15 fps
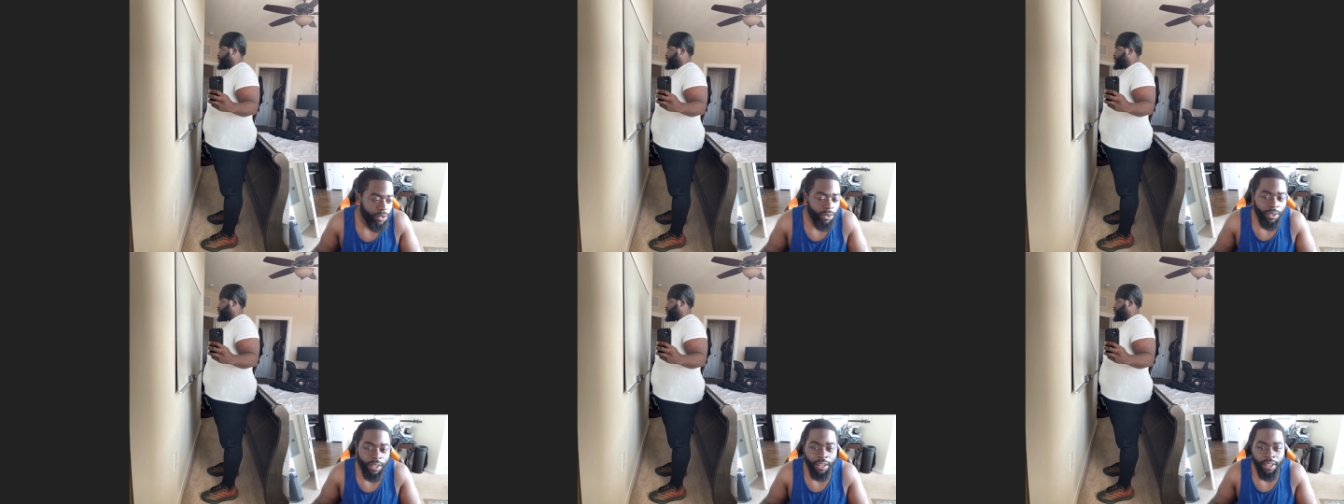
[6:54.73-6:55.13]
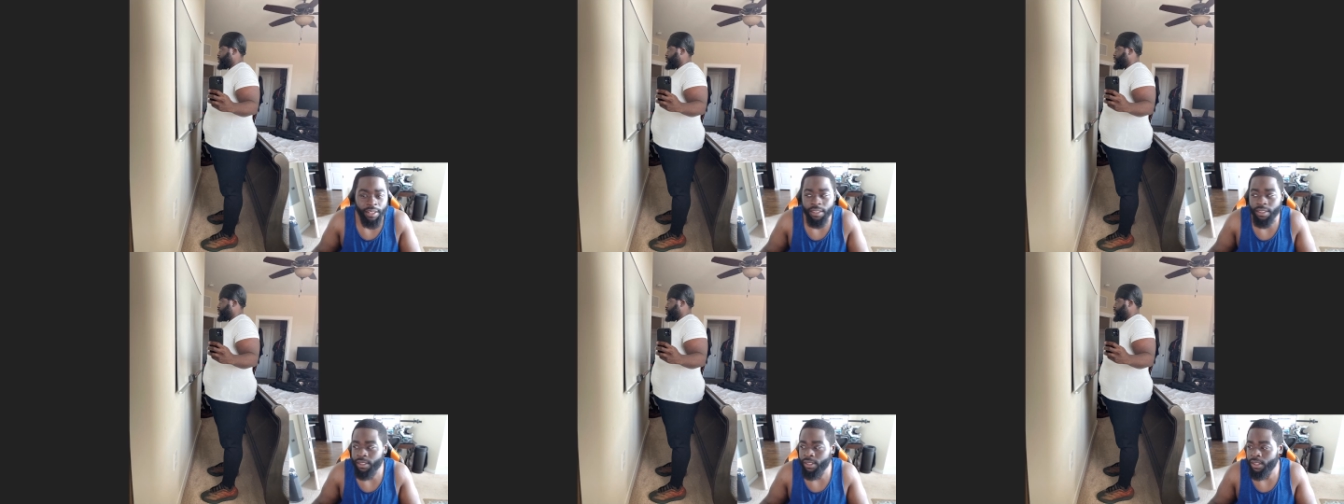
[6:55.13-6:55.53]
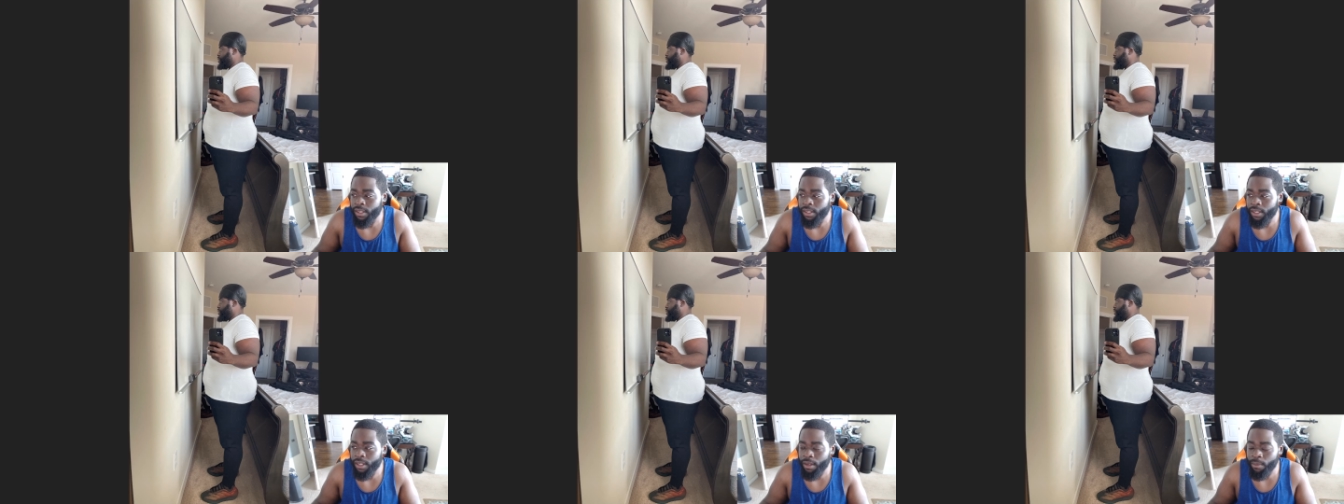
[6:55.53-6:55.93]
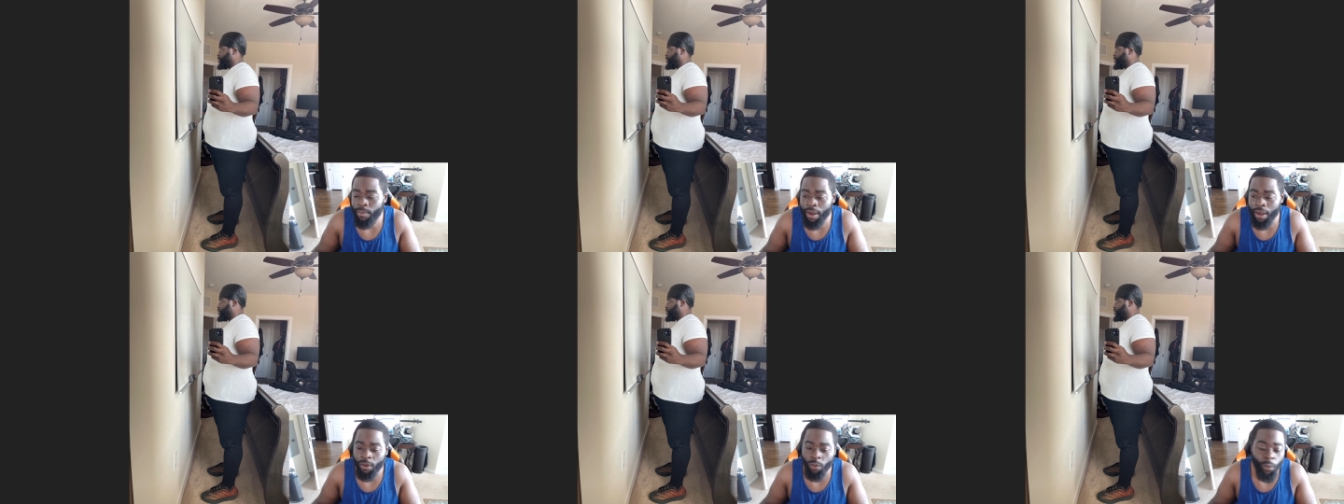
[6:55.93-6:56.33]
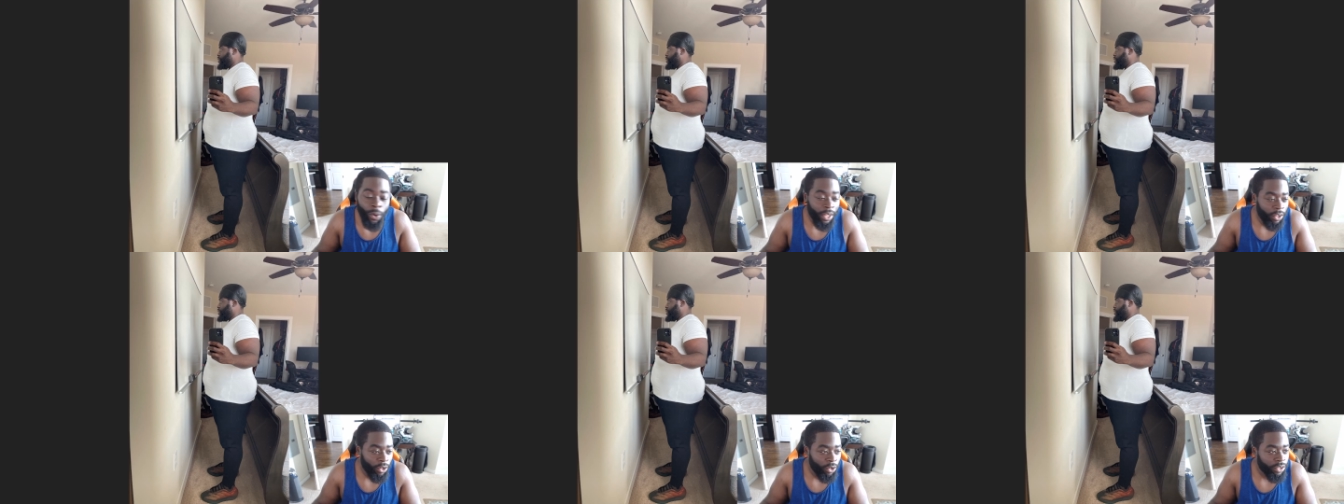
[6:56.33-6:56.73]
okay, about
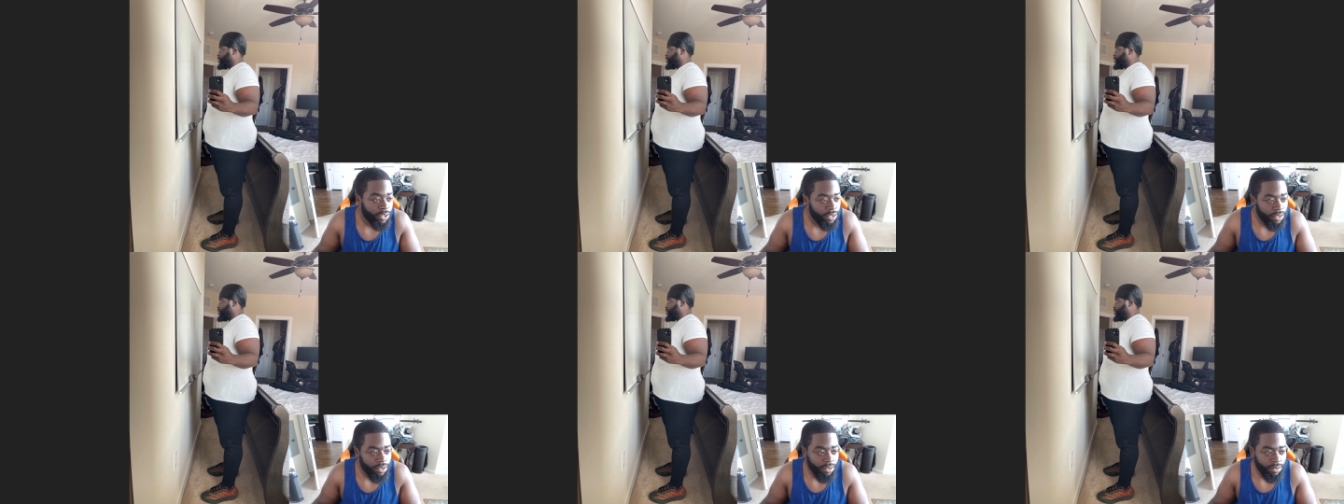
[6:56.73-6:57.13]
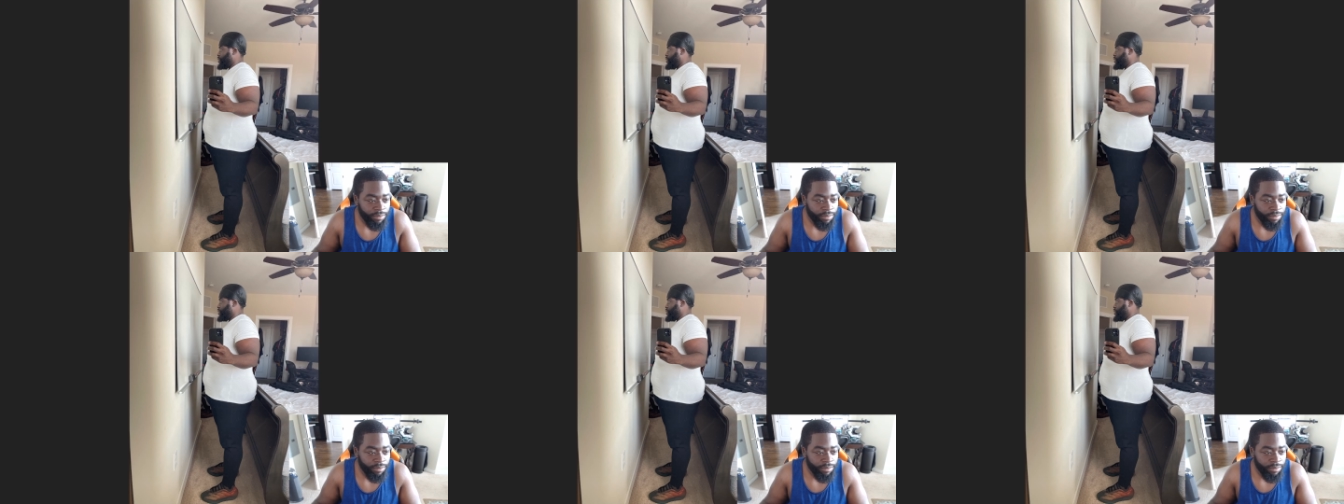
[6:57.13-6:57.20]
weight loss